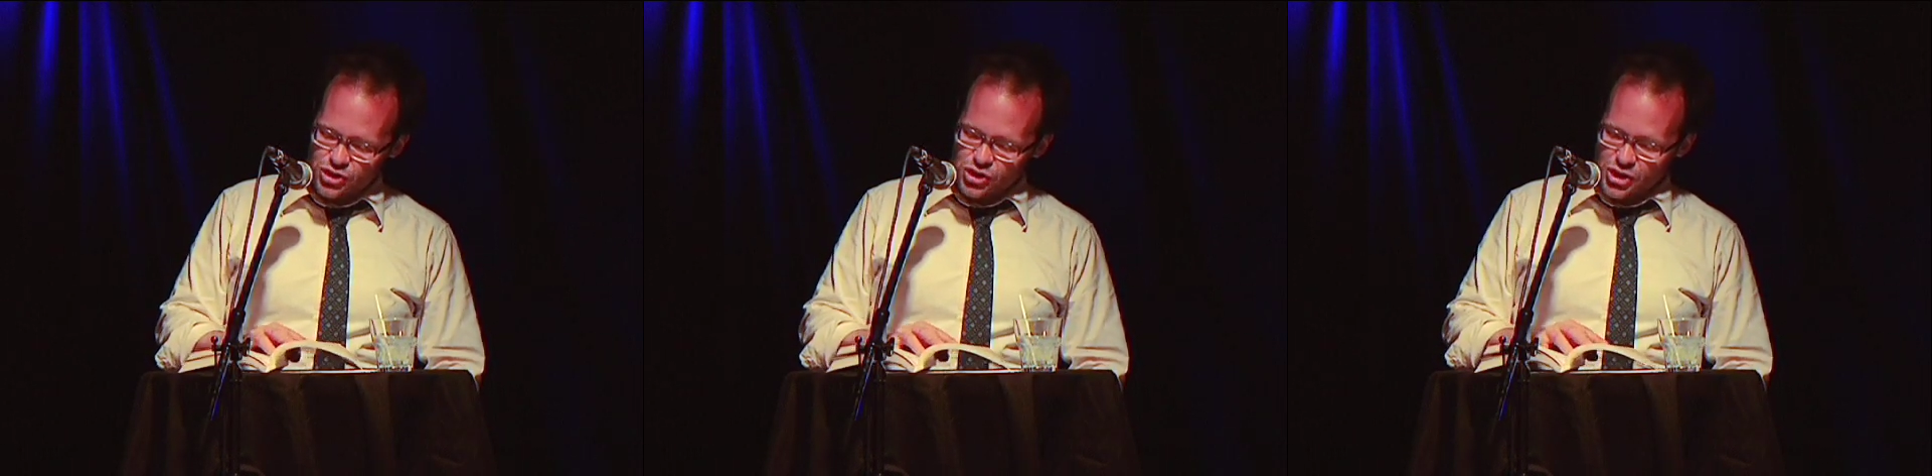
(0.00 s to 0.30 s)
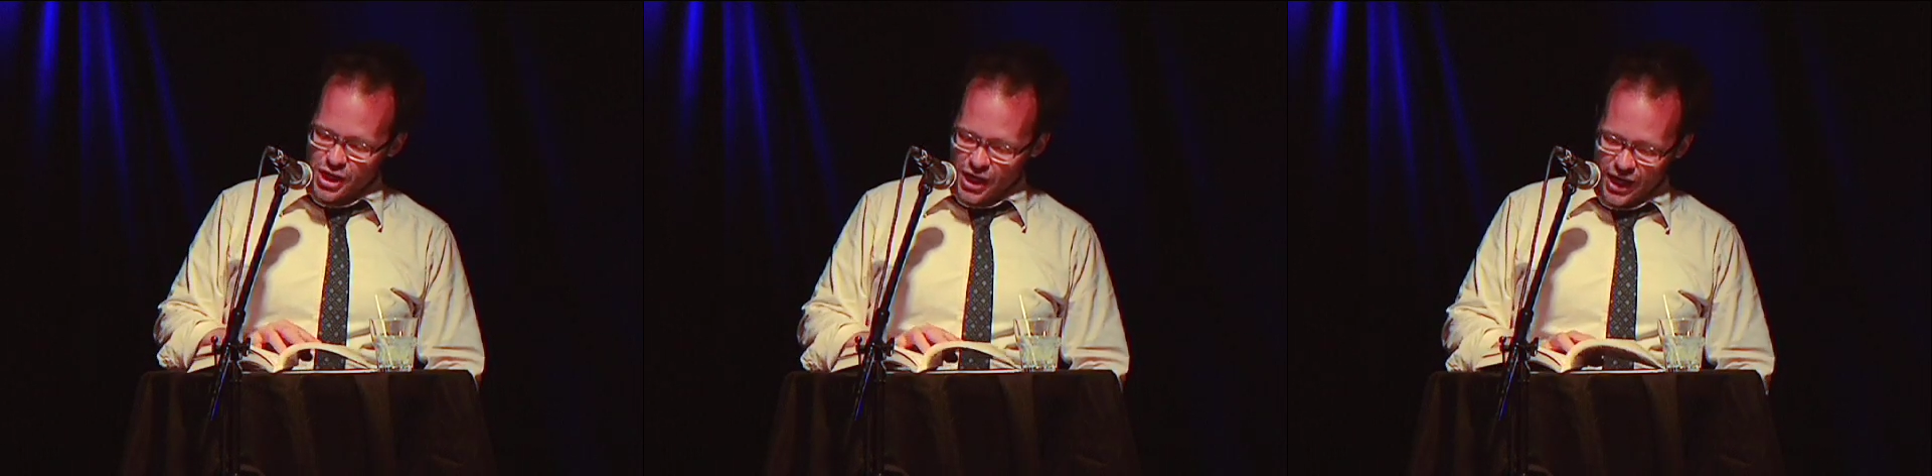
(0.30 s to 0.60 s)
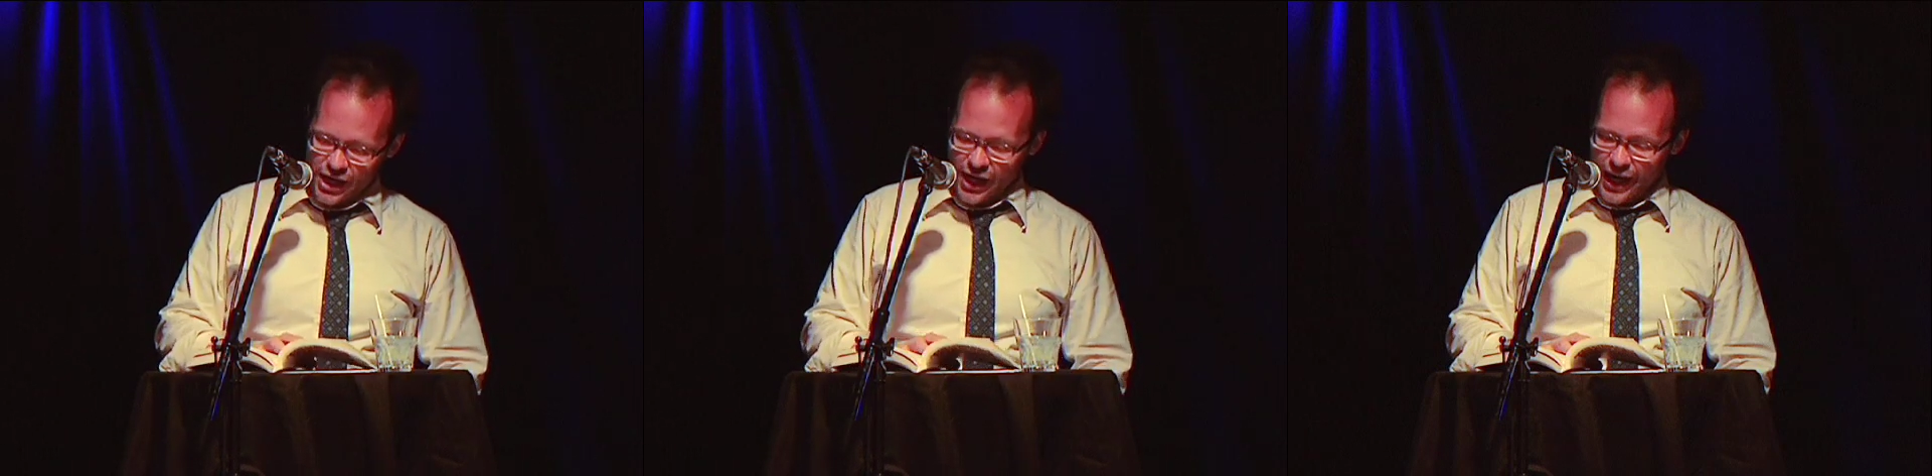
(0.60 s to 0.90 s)

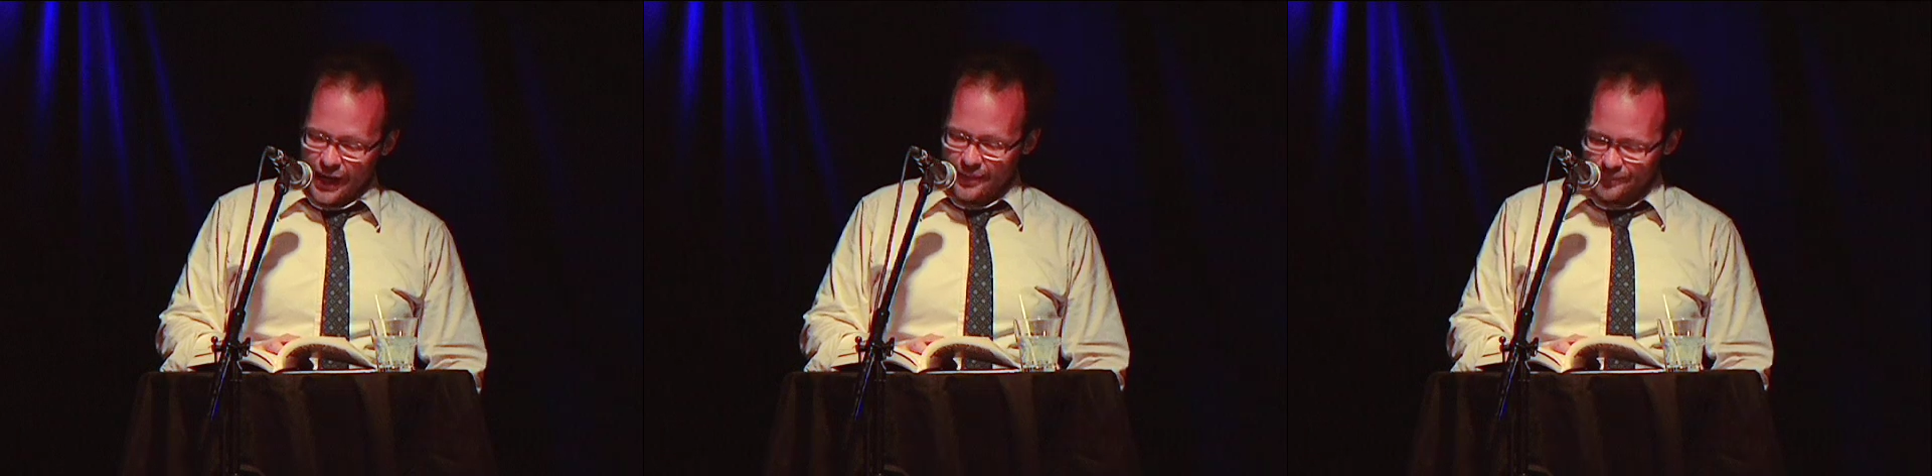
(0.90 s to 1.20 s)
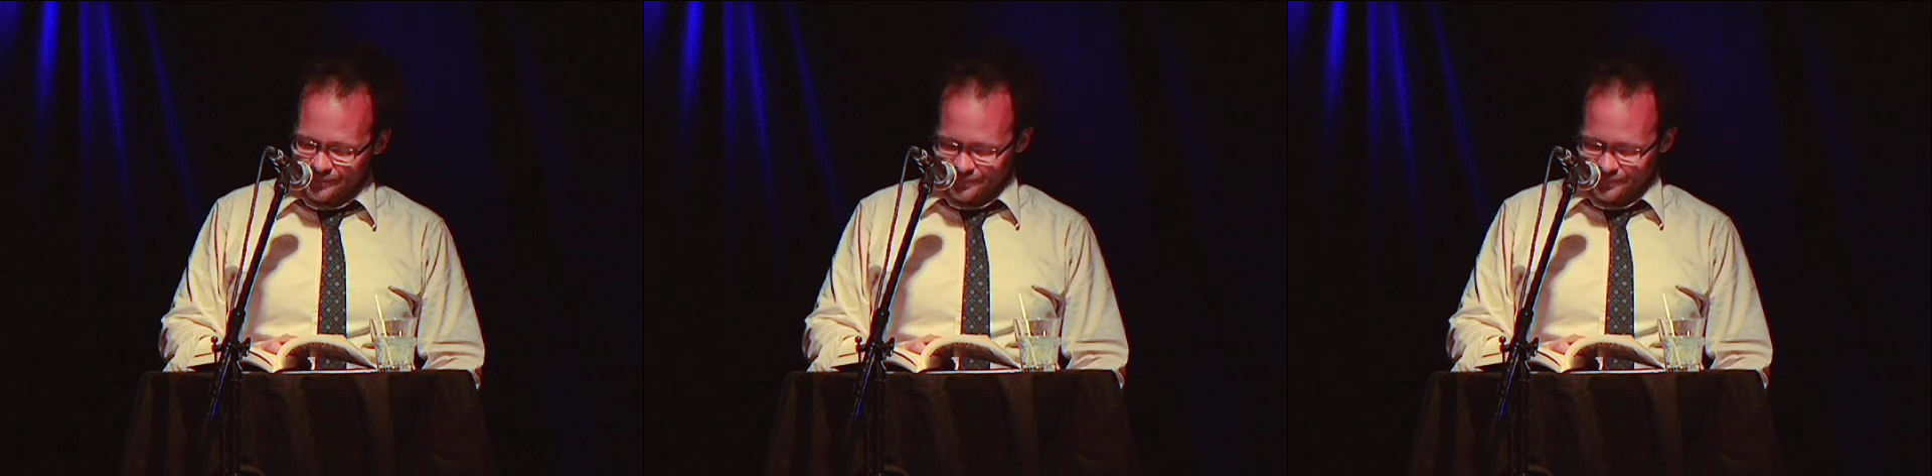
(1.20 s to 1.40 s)
Cinque